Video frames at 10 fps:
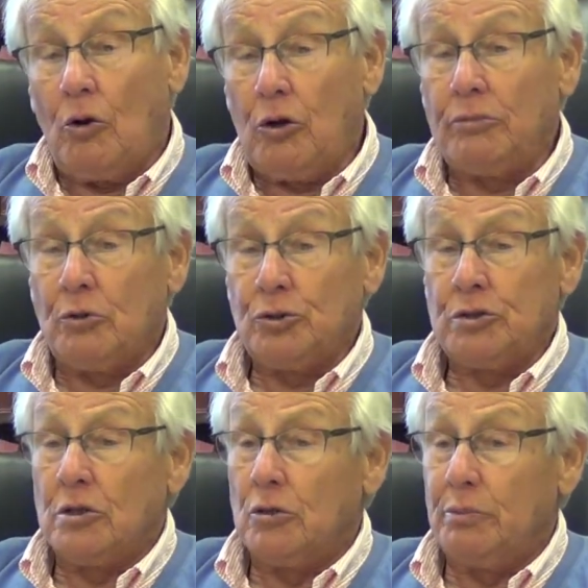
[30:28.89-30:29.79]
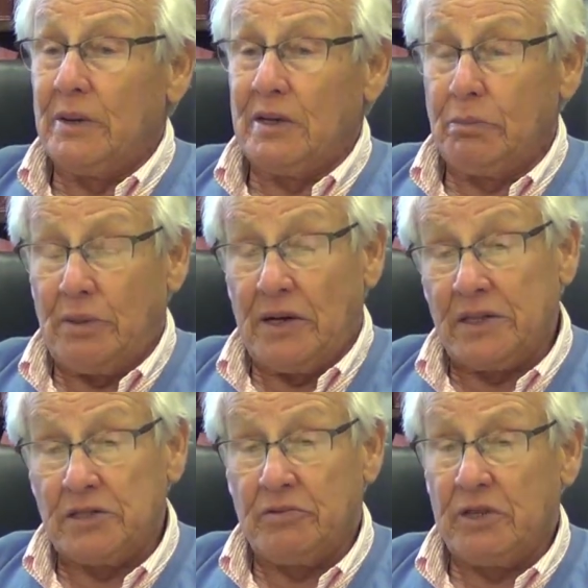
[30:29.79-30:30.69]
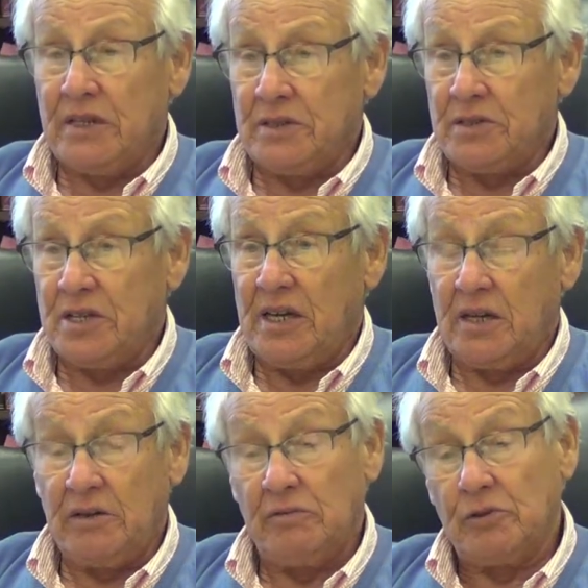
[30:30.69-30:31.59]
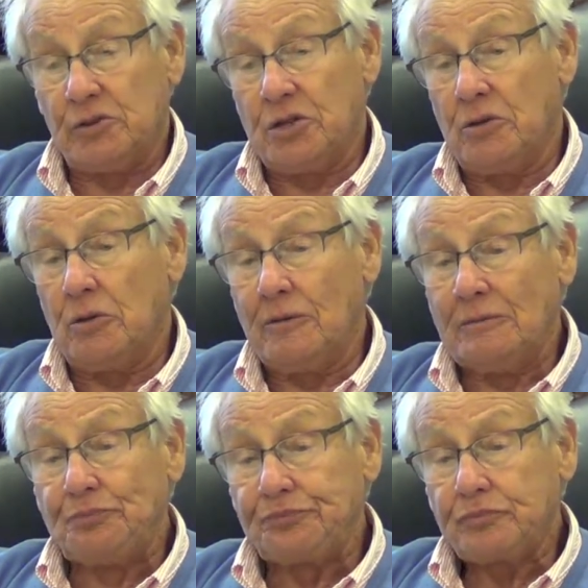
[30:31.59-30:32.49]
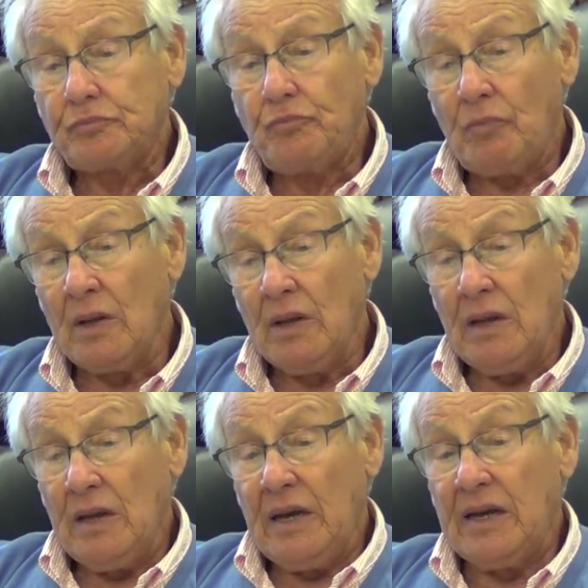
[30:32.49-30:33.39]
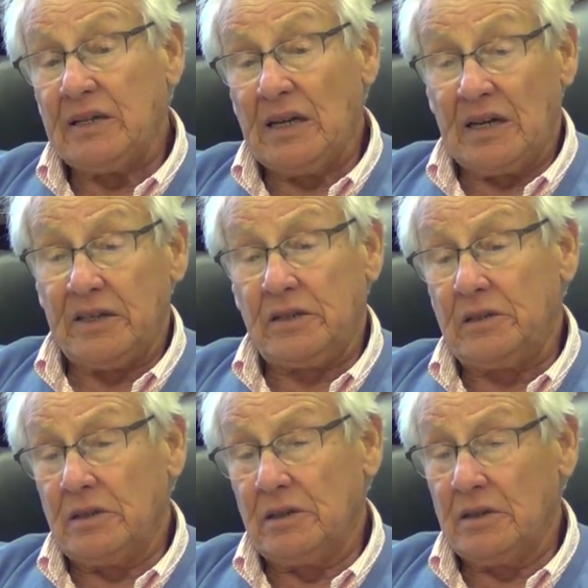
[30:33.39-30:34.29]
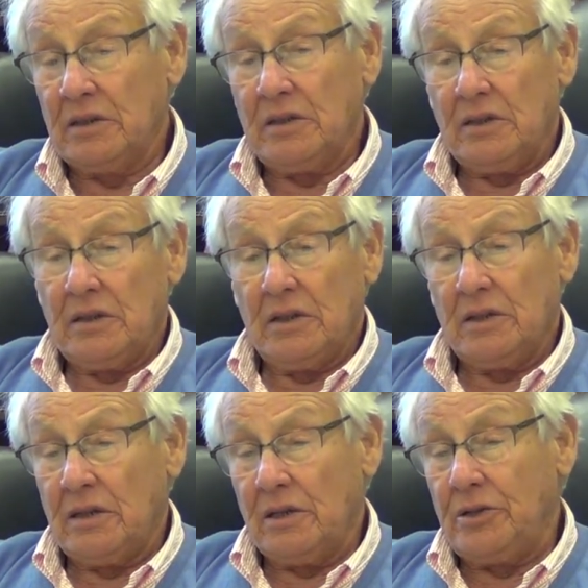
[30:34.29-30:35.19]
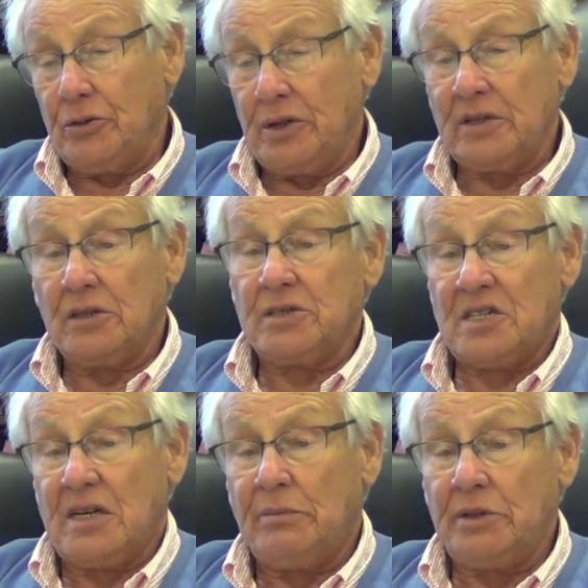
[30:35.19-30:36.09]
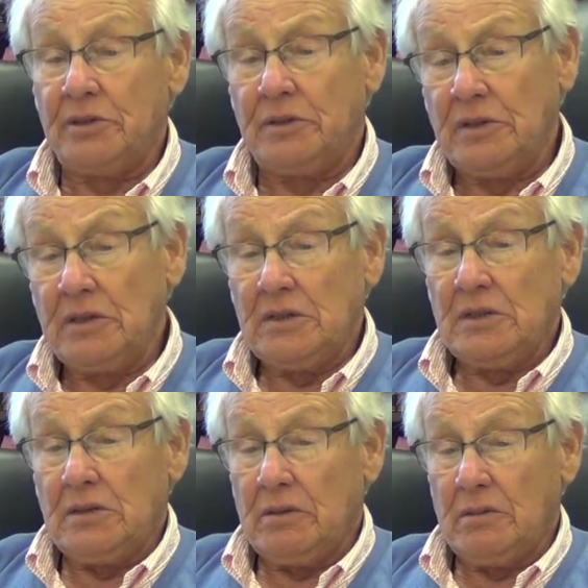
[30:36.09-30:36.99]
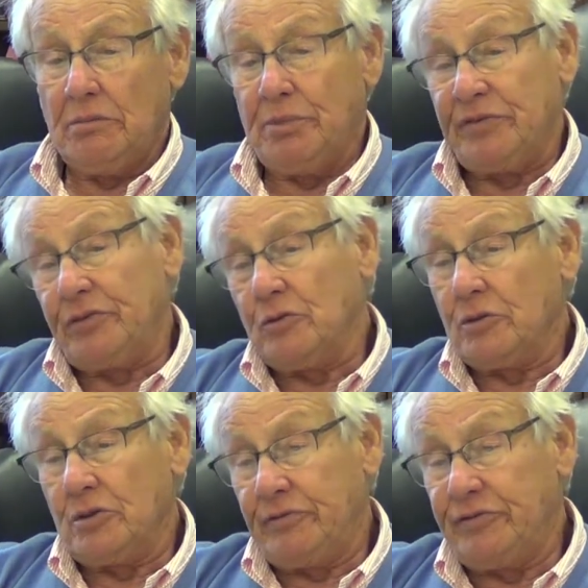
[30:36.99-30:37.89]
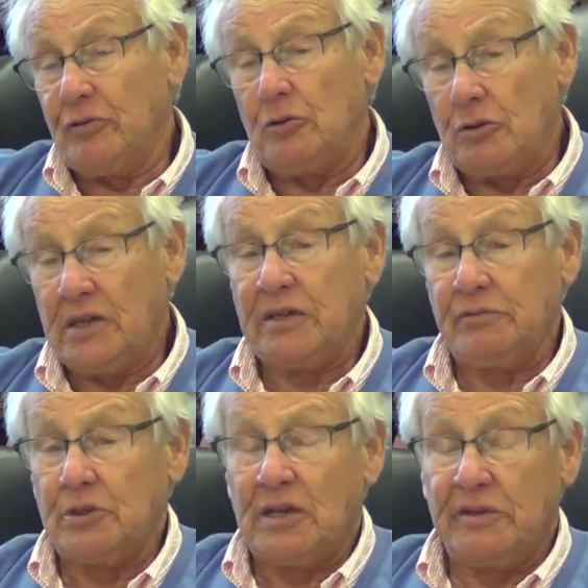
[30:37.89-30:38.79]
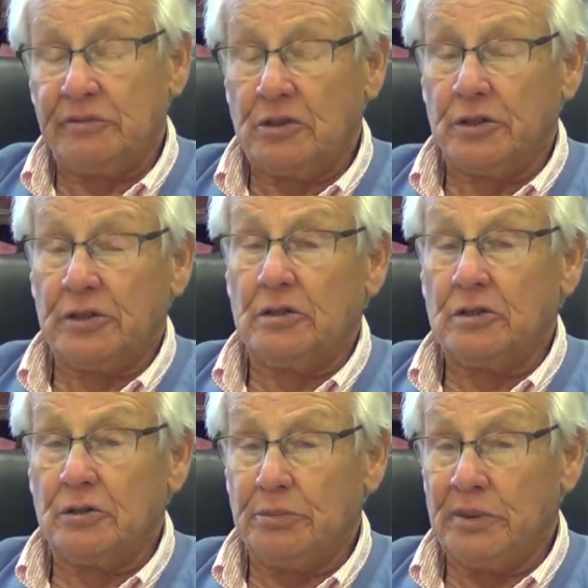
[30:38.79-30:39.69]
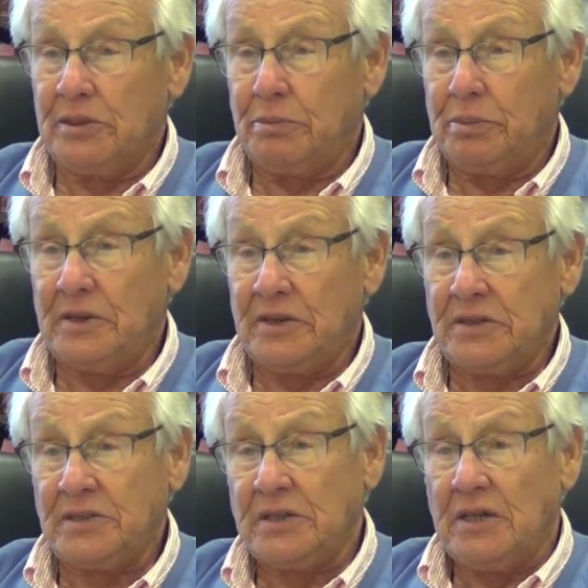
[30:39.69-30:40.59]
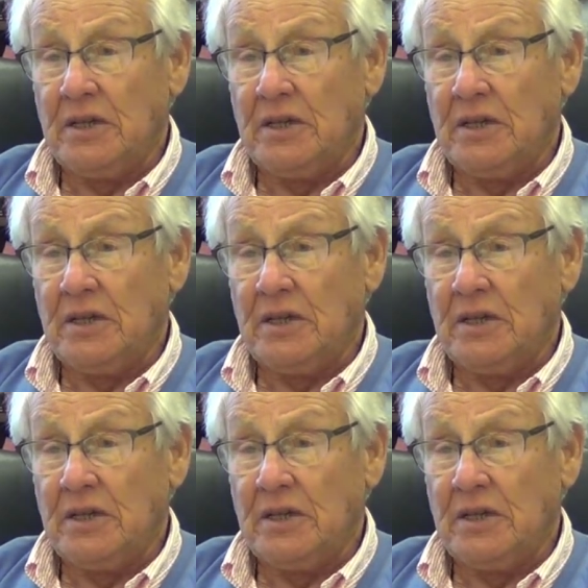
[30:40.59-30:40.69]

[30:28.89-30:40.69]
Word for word: almost Nobel Prize winners here in Woods Hole, he died during the summer before the fall, he would have got the Nobel Prize.